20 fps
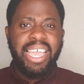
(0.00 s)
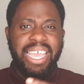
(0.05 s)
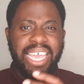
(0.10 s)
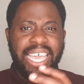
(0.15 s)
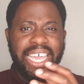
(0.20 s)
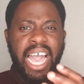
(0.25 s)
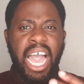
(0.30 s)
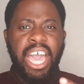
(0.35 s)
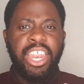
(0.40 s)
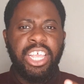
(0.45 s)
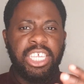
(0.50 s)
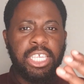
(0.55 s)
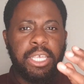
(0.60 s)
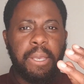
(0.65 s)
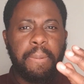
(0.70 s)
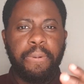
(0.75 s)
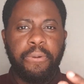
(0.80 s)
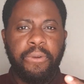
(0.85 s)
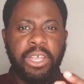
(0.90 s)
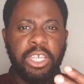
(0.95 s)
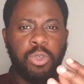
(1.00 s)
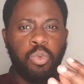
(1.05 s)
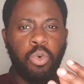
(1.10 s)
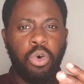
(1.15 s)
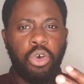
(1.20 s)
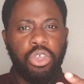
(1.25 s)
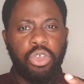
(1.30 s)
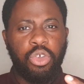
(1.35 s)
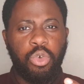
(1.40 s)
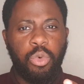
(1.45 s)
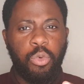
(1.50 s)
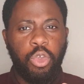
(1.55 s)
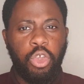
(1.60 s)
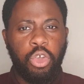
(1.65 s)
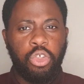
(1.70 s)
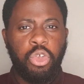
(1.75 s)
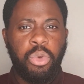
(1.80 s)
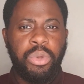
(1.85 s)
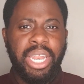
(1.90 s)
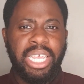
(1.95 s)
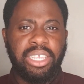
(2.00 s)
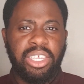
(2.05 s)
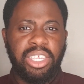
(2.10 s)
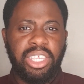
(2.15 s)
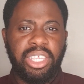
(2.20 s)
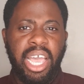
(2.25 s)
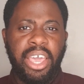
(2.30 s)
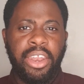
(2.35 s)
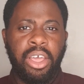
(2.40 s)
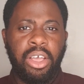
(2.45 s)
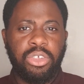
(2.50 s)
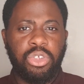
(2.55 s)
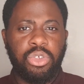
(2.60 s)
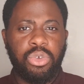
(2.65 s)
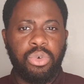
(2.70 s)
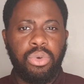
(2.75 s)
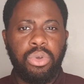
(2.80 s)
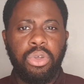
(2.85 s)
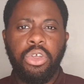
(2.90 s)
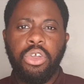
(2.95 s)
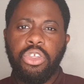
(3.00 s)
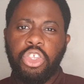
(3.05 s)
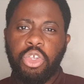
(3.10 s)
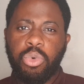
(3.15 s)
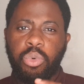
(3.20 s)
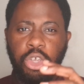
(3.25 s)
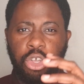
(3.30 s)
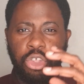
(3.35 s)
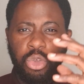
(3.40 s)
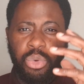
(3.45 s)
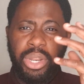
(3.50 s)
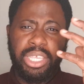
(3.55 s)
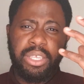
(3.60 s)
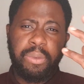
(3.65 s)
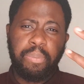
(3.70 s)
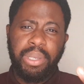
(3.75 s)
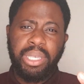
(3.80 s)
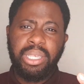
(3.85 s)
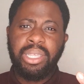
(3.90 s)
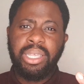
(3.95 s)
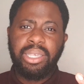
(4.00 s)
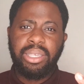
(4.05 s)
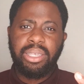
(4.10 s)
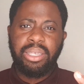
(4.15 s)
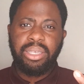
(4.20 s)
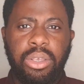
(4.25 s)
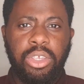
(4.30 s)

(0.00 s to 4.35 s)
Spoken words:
It kind of separates what you're doing as a side hustle to what you're doing as a business.